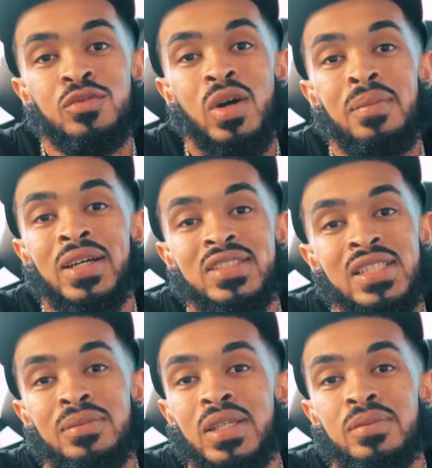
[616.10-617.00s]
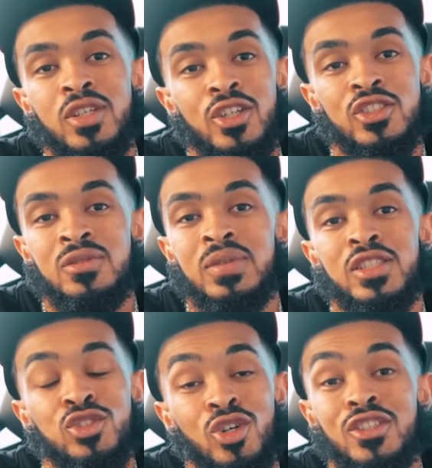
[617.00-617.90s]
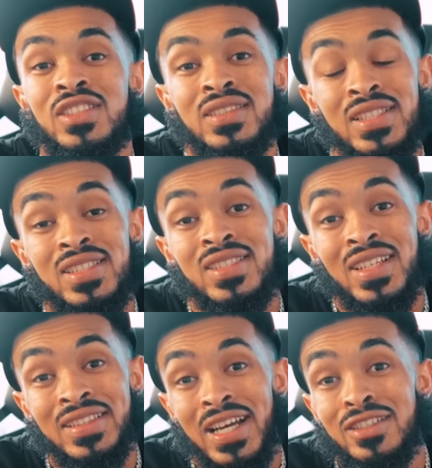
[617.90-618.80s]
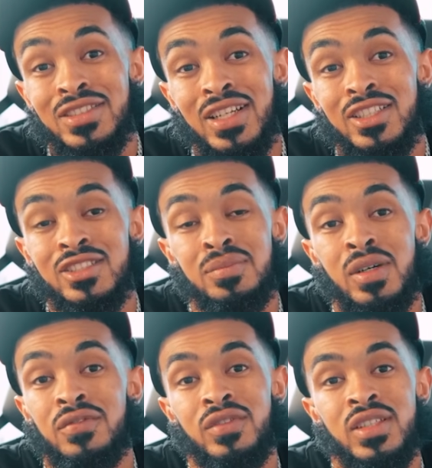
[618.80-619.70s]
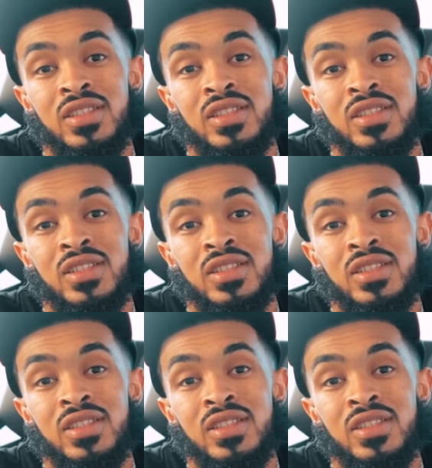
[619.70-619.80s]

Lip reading: is why my team keeps urging me to charge at least $1,000 a month for